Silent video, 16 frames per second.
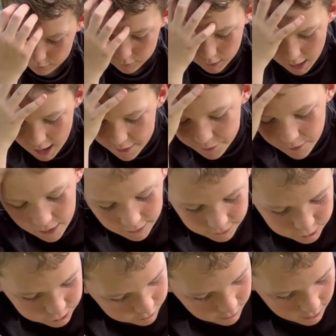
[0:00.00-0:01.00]
I thought
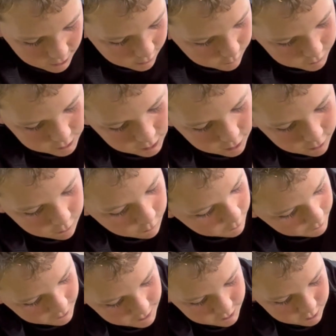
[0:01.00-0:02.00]
Shrek was going to
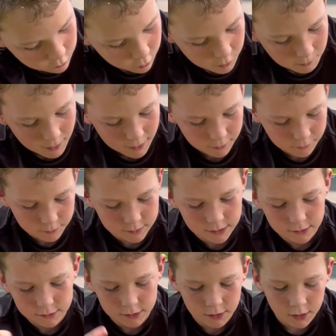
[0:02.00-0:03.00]
win this or Mike
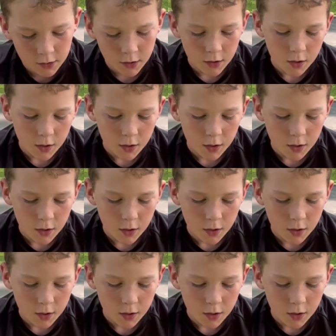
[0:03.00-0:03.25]
Wazowski.